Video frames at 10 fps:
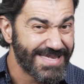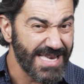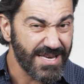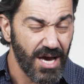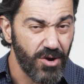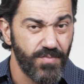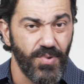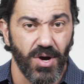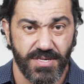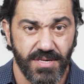six
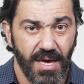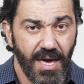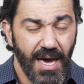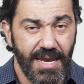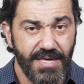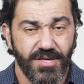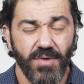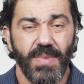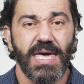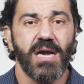hundred books, and he's
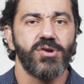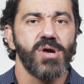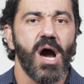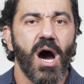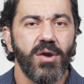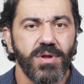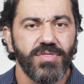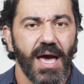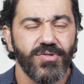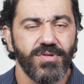still making under one
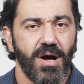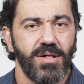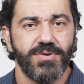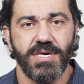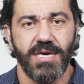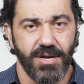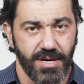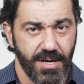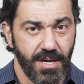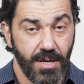hundred thousand dollars a
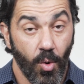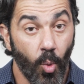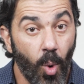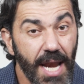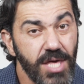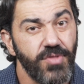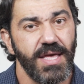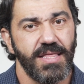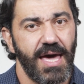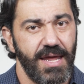year. Why do you
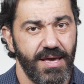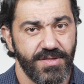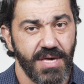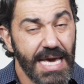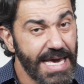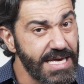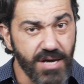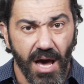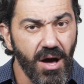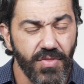think that is?
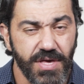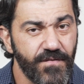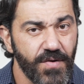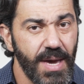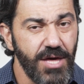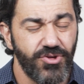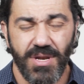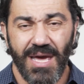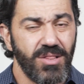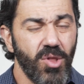He's got all the
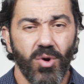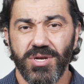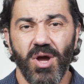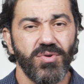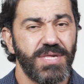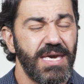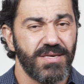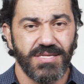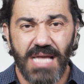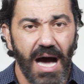information. Lord knows he
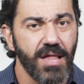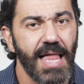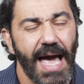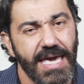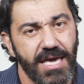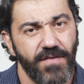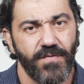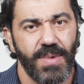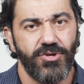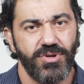is not lacking
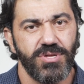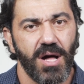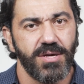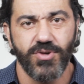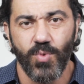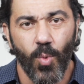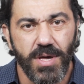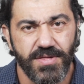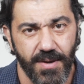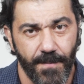information, knowledge, and
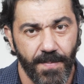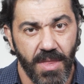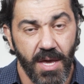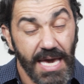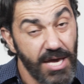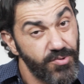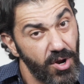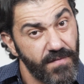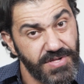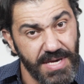wisdom. He's
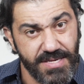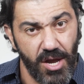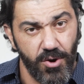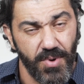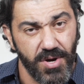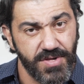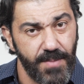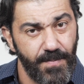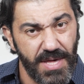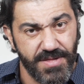read over six hundred books
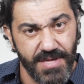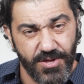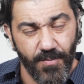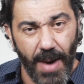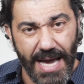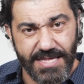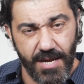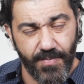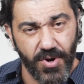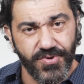on business,
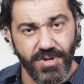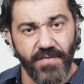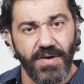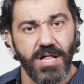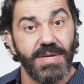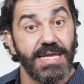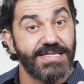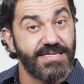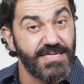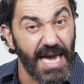mindset, personal development,
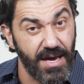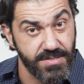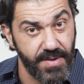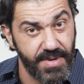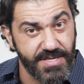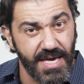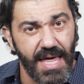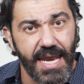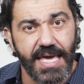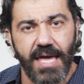and sales. I'm going to
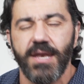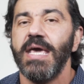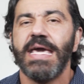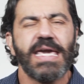say that again.